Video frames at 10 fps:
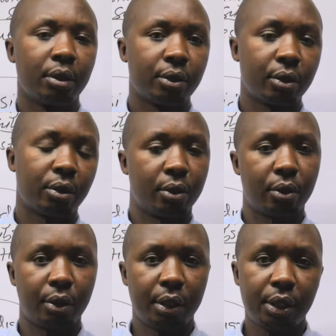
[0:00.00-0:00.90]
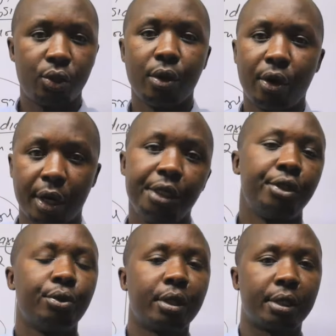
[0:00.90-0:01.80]
So this is your online
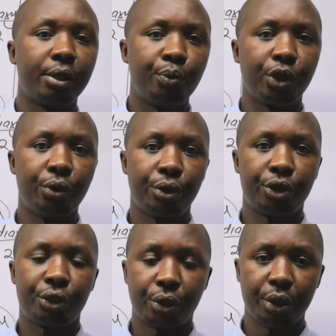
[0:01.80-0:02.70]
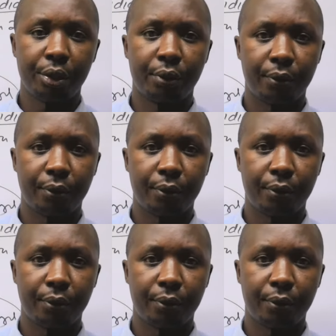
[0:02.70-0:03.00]
tutor, CPA Dinochoy.